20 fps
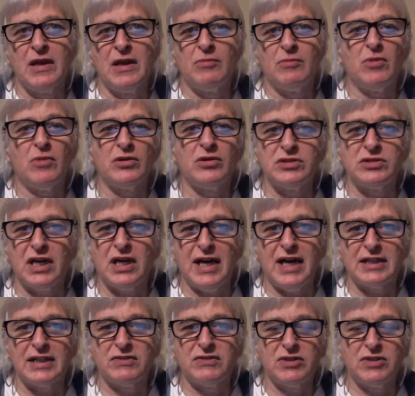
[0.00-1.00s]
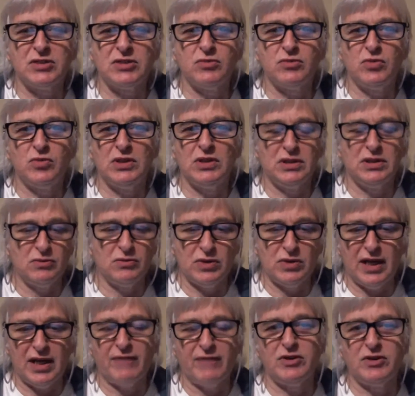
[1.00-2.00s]
modern day activists will
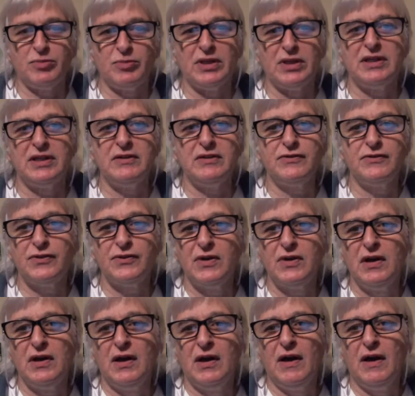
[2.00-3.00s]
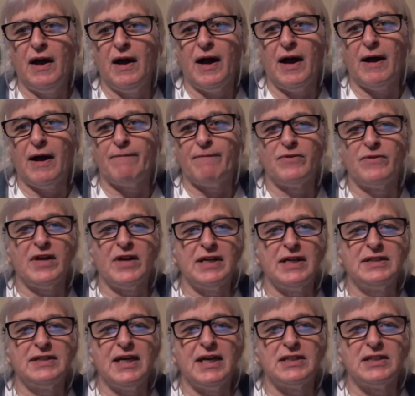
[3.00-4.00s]
have you believe. They
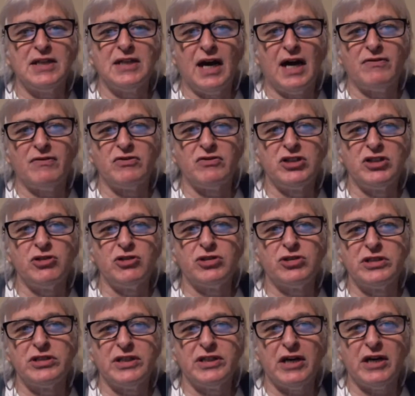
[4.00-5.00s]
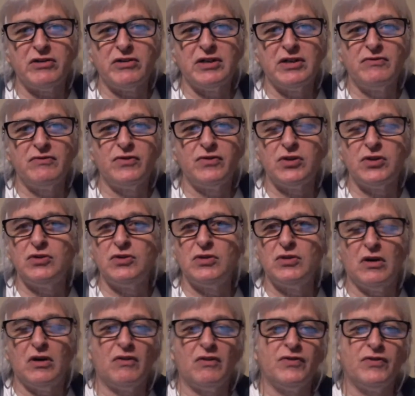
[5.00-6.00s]
tend to have a reducetarian view
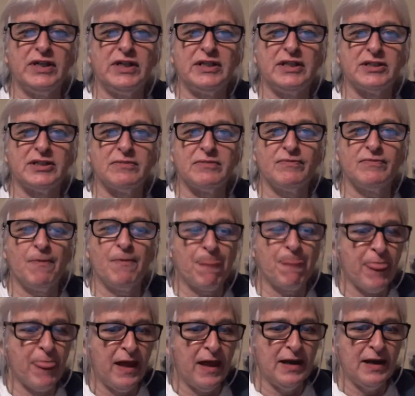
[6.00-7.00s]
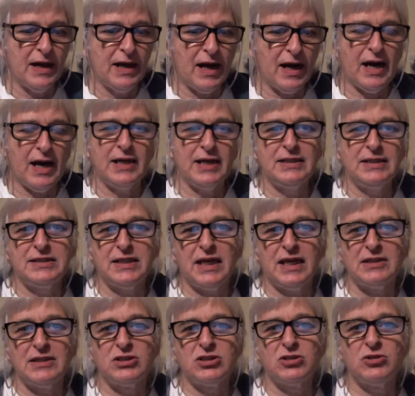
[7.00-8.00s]
of veganism. I
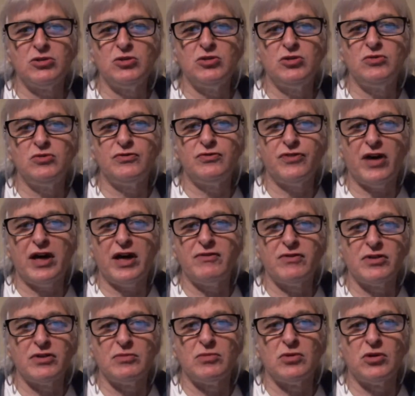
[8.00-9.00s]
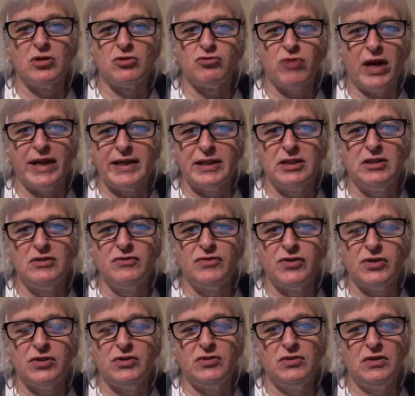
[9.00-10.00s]
tend to favor the more radical
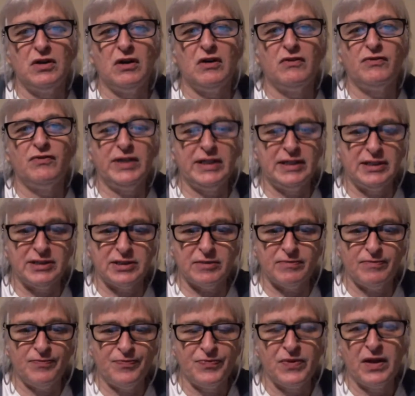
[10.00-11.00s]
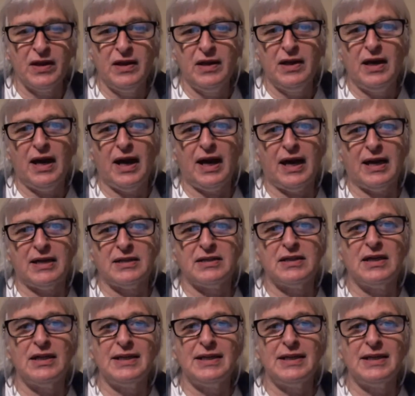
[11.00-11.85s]
view of veganism, and at